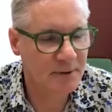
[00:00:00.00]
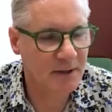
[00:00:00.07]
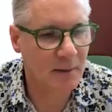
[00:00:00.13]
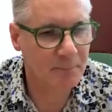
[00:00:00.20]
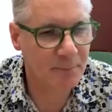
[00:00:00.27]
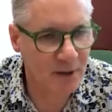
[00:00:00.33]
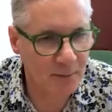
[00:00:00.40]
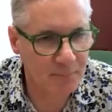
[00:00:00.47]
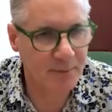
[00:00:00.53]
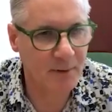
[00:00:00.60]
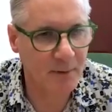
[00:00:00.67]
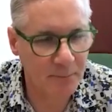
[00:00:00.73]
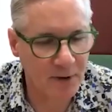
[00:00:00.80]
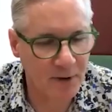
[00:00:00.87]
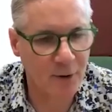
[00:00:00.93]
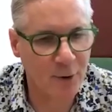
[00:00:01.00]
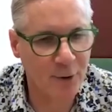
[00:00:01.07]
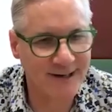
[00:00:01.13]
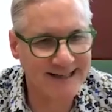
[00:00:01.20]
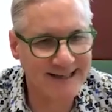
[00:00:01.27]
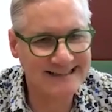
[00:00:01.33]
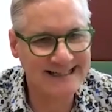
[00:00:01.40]
But are
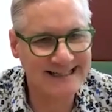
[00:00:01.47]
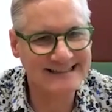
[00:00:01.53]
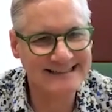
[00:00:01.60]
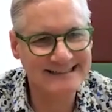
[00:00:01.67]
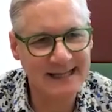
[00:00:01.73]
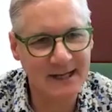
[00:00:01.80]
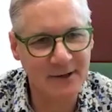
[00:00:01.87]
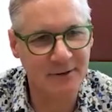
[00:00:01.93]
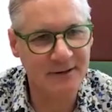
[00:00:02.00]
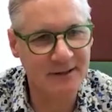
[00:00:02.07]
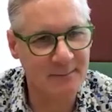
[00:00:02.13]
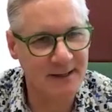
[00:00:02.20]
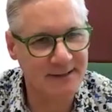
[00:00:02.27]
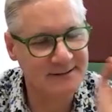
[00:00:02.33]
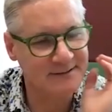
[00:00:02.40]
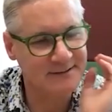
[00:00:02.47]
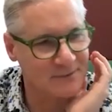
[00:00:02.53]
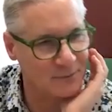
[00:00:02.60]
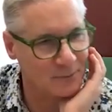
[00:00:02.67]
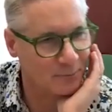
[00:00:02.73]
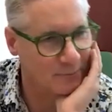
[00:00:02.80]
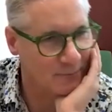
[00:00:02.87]
organizations hearing the message
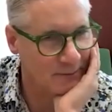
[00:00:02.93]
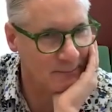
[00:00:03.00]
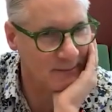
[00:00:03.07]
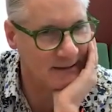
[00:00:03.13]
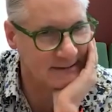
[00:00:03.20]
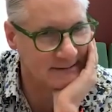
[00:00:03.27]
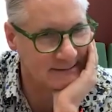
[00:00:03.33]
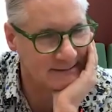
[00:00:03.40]
though? I mean,